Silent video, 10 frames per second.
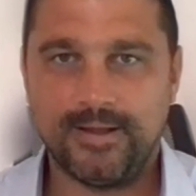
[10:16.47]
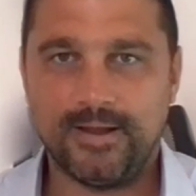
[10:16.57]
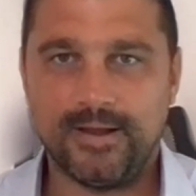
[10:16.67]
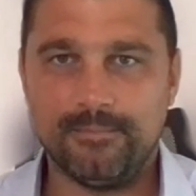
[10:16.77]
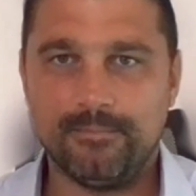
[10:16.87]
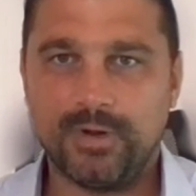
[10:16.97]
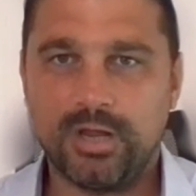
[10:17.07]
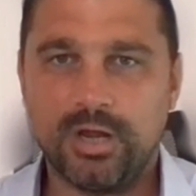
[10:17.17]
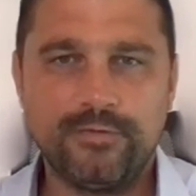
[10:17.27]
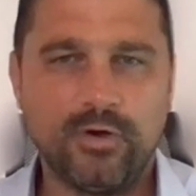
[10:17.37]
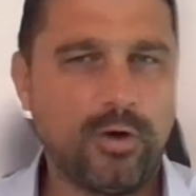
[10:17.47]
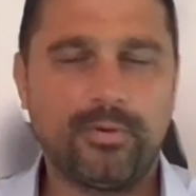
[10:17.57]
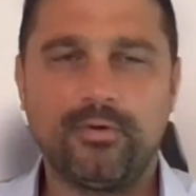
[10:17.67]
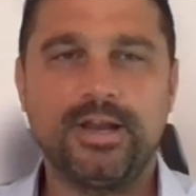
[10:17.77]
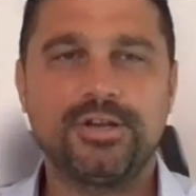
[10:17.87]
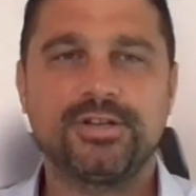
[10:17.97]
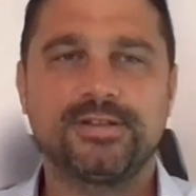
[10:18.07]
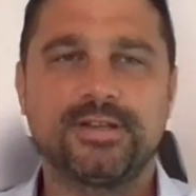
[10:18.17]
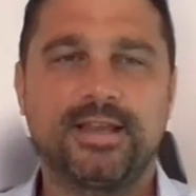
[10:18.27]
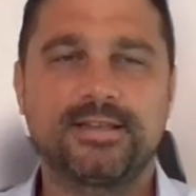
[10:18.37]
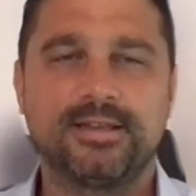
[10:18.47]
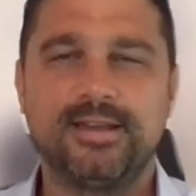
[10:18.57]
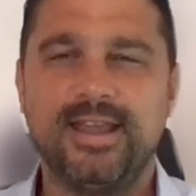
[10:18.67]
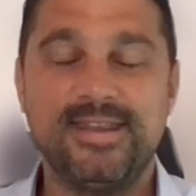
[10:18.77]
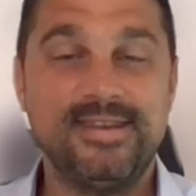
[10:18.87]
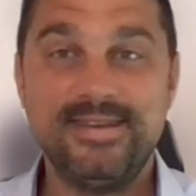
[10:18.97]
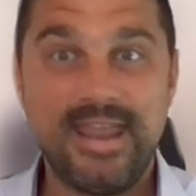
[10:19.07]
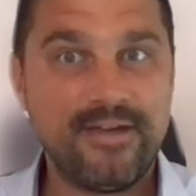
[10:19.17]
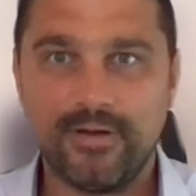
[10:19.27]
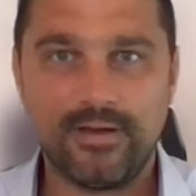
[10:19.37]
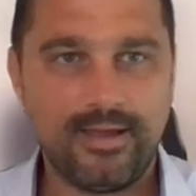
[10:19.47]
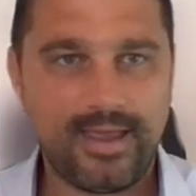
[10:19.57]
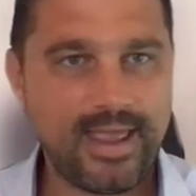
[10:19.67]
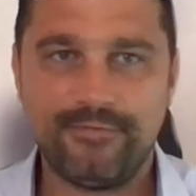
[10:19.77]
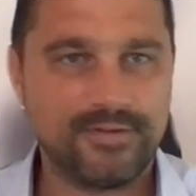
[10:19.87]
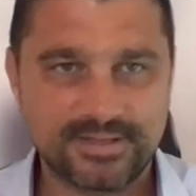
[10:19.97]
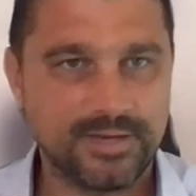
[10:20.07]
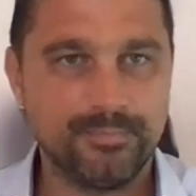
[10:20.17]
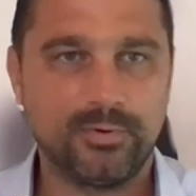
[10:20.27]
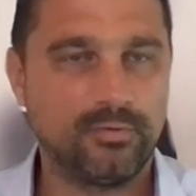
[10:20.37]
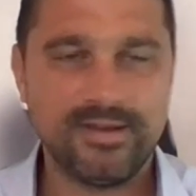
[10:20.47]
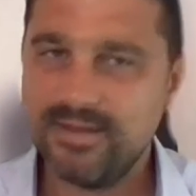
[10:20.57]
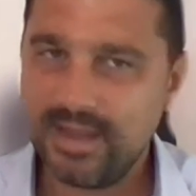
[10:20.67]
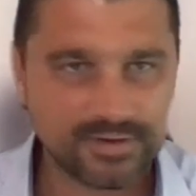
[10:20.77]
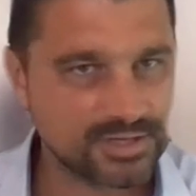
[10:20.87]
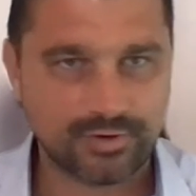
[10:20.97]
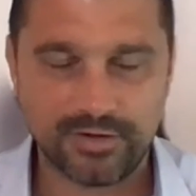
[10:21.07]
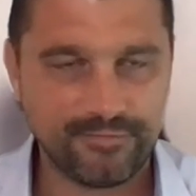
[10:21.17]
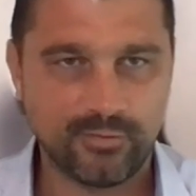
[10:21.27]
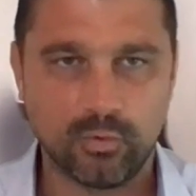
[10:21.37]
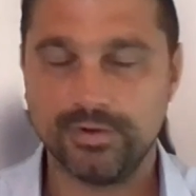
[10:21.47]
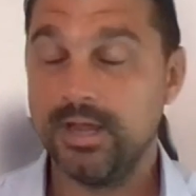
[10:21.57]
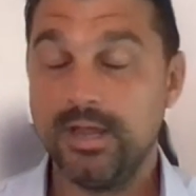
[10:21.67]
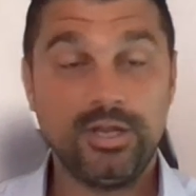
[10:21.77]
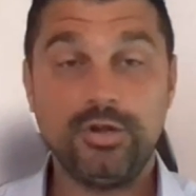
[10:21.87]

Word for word: Um, covert operations, I guess, are, are never, ever simple. They're never straightforward.